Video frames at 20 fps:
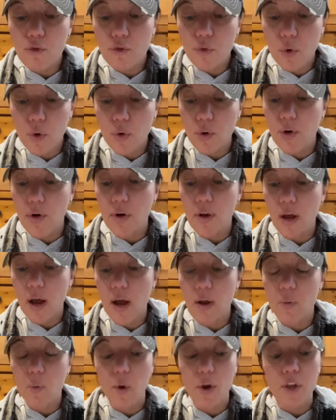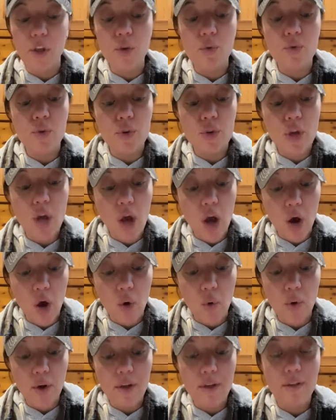forward on what you
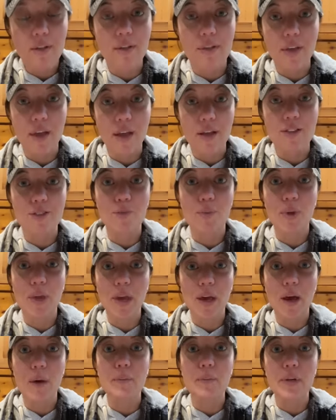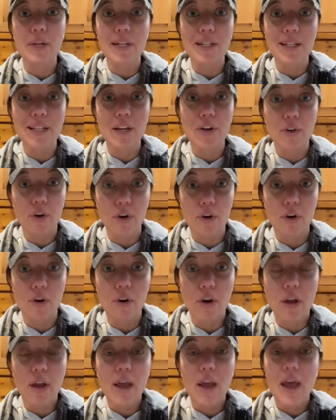know, things become clearer.
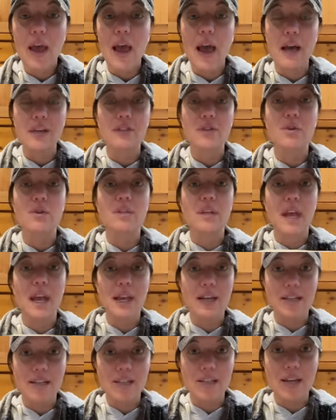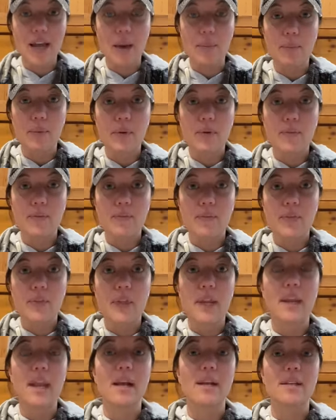As you take a step,
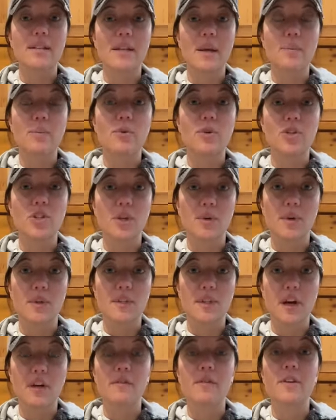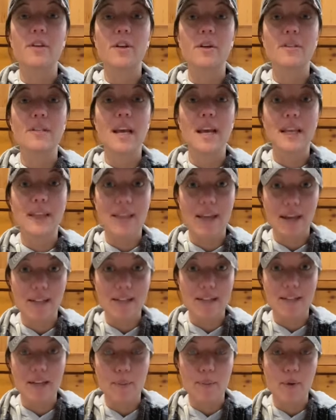the next step will show itself, and you'll take that
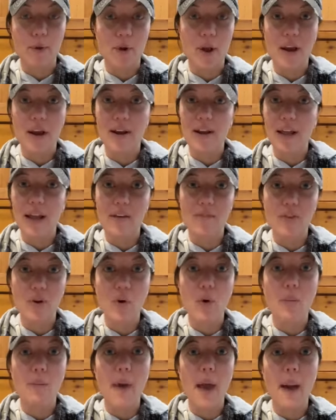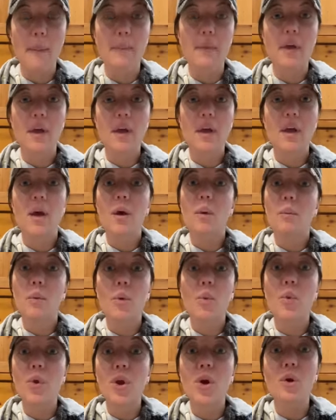step. You're not going to have the whole map,
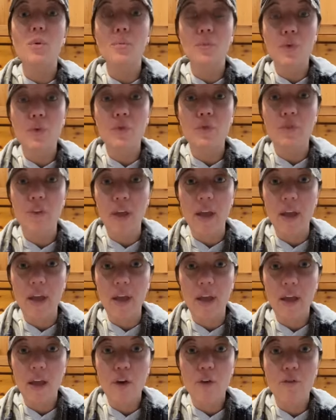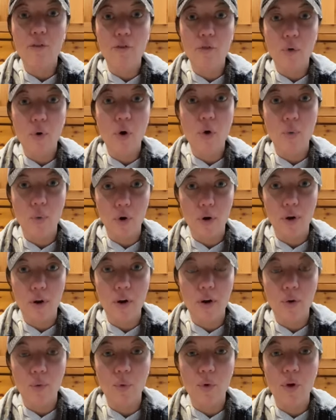but we are moving forward.
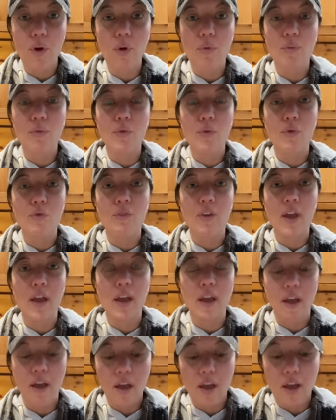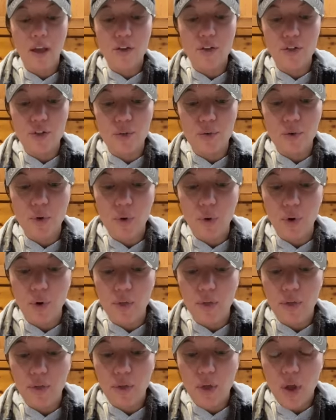We are moving due
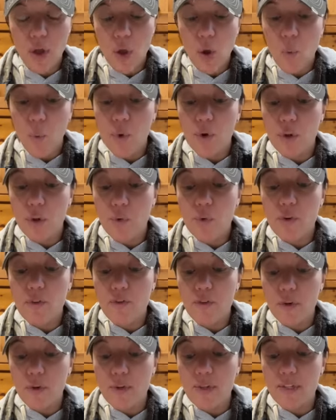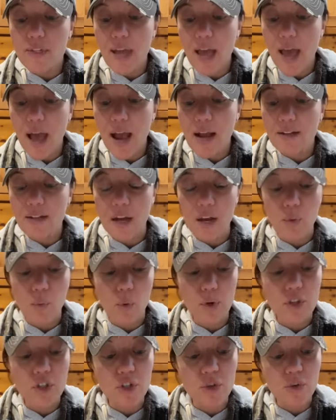north. When you refuse to act on
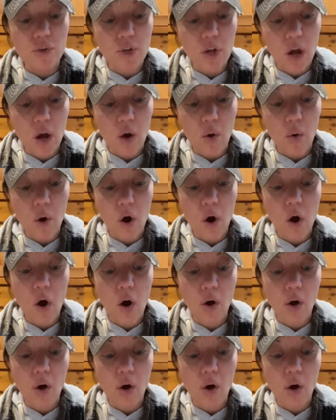what you know,